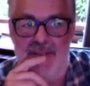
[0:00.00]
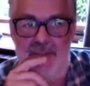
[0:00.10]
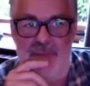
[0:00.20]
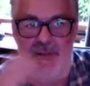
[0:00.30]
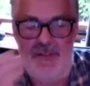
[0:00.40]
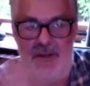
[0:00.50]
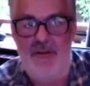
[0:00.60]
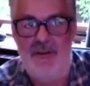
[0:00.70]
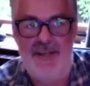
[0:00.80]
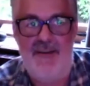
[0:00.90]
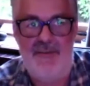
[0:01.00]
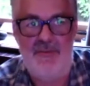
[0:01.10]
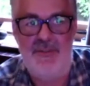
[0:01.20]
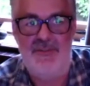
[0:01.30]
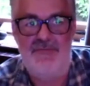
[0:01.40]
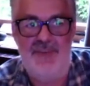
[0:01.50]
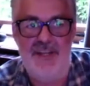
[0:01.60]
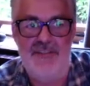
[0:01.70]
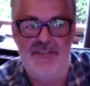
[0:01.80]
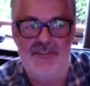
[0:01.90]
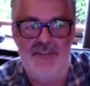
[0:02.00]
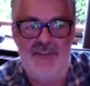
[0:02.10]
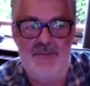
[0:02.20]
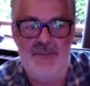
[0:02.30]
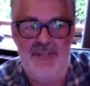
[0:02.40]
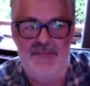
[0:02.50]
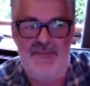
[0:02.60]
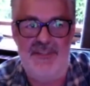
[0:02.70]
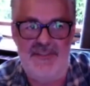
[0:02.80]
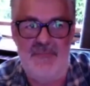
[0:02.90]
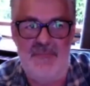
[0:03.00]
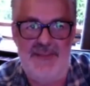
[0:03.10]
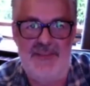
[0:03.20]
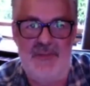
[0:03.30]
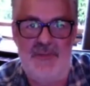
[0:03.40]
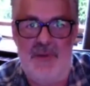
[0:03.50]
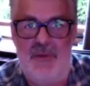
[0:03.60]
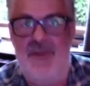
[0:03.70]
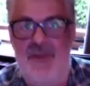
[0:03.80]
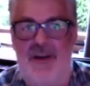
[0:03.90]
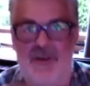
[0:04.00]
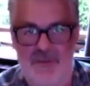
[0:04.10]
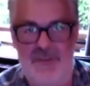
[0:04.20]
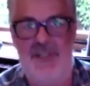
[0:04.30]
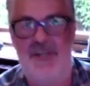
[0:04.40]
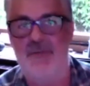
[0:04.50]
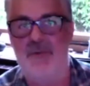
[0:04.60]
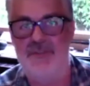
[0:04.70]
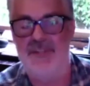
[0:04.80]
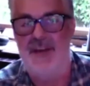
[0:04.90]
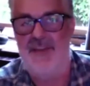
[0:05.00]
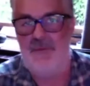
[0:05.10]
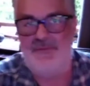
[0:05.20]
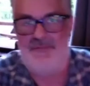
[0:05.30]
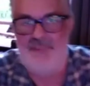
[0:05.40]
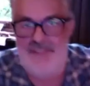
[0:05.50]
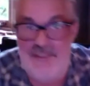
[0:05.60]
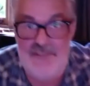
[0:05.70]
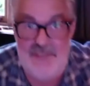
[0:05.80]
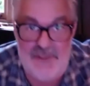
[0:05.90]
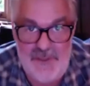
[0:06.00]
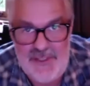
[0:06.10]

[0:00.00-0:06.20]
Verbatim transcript: you know, Corin and Gareth were good friends, and so they were definitely sympathetic about what the whole show was and how that would fit into